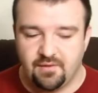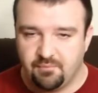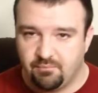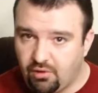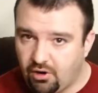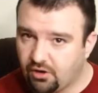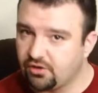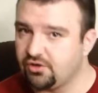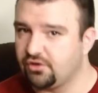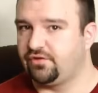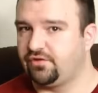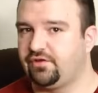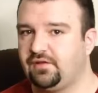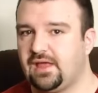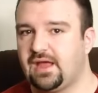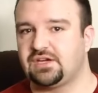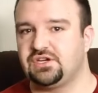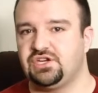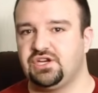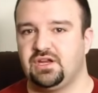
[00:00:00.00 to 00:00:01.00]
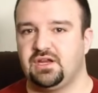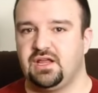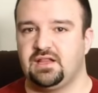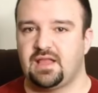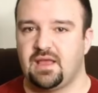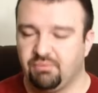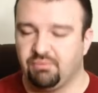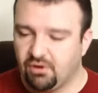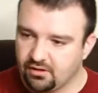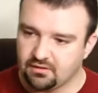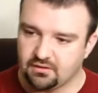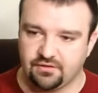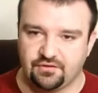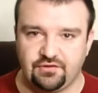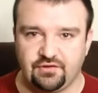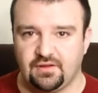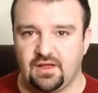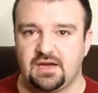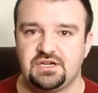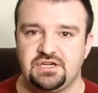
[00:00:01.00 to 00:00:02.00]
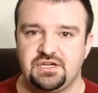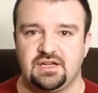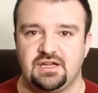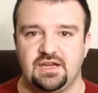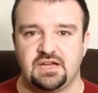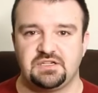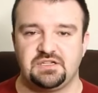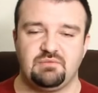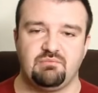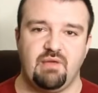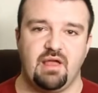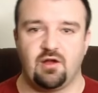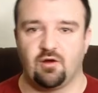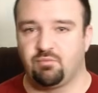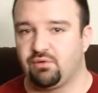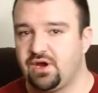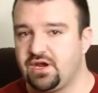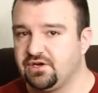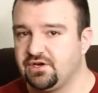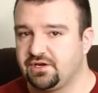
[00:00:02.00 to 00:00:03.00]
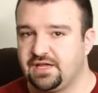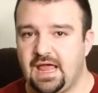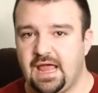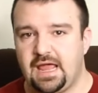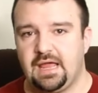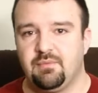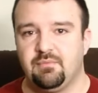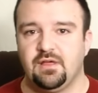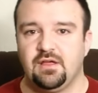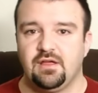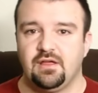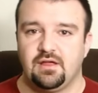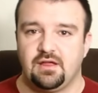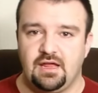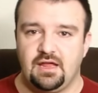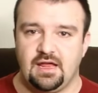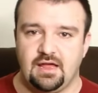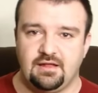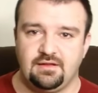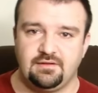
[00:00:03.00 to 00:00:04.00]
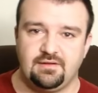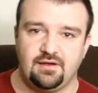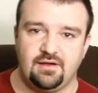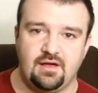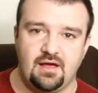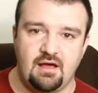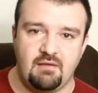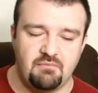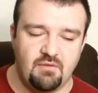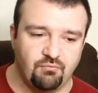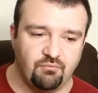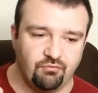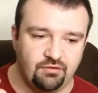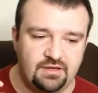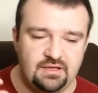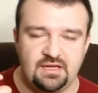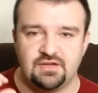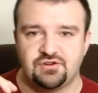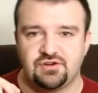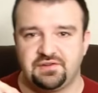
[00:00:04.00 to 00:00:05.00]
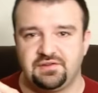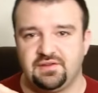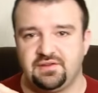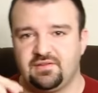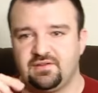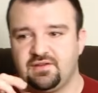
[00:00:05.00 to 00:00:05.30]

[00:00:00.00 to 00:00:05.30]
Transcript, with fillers: partner selection, and that partner selection can actually make or break your game. And uh, I'm, I'm really interested to